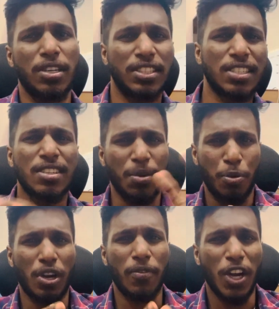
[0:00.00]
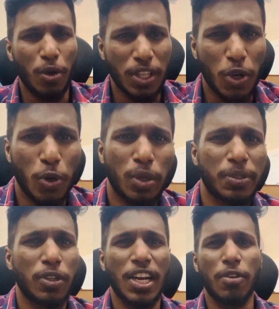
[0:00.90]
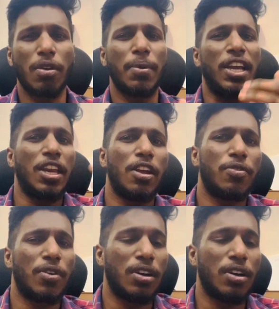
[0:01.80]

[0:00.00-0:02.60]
Just put a video in the YouTube, so that will be great